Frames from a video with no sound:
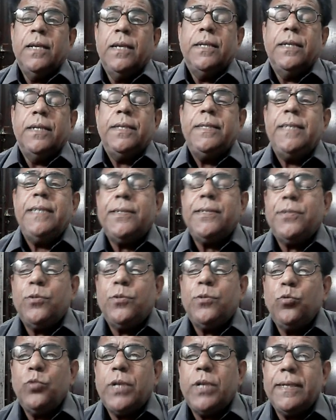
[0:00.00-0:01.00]
Dear
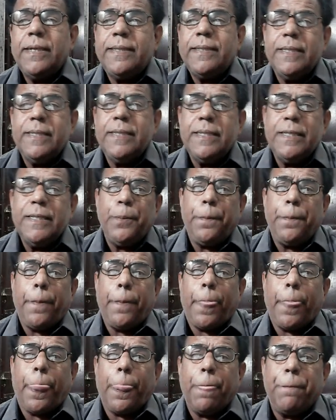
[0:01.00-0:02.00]
students, to
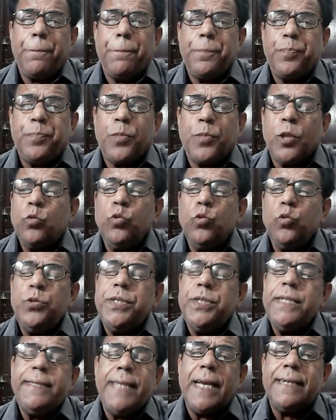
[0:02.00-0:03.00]

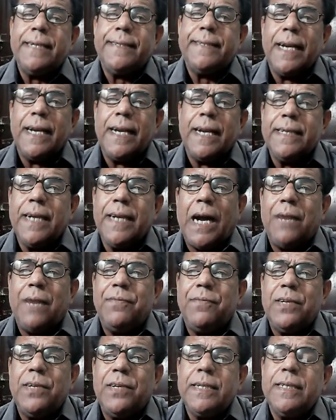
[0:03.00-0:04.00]
this extent
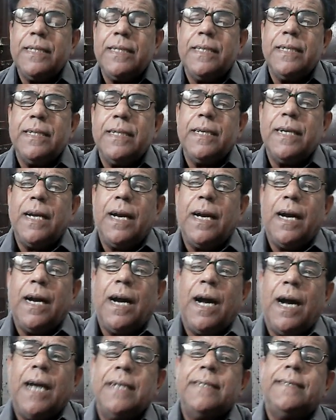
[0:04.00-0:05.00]
our
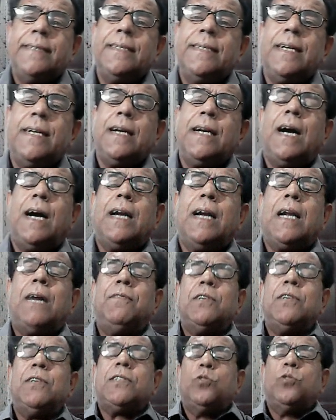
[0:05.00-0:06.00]
answer or
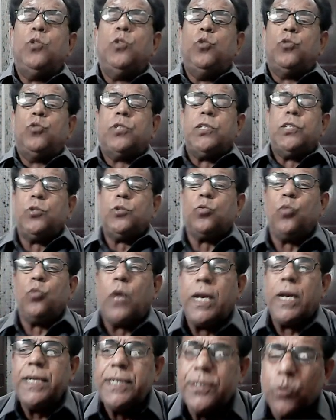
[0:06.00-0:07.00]
our solution is
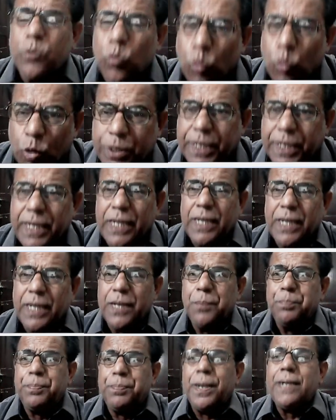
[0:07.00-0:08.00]
quite okay,
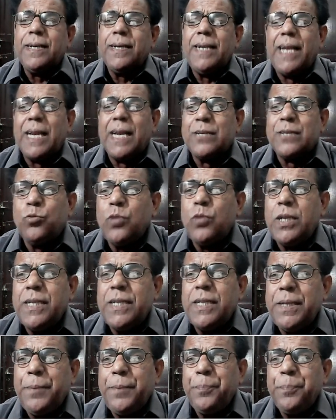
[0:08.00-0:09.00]
but
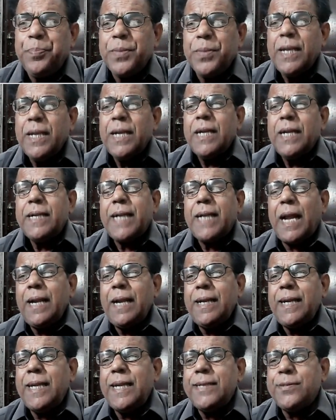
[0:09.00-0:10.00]
actually 10
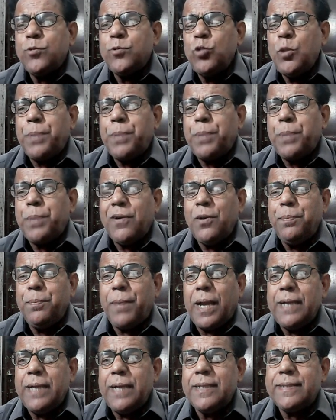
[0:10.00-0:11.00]
raised to the power
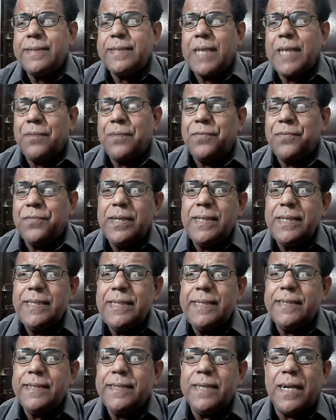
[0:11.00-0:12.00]
minus 7
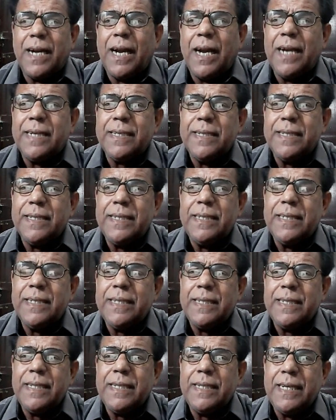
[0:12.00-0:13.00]
is not
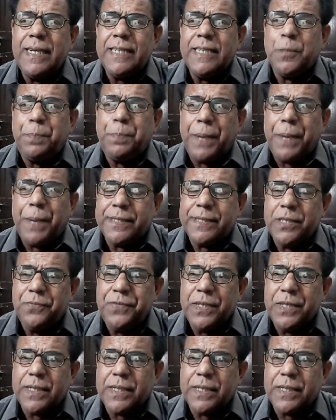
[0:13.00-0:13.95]
a specific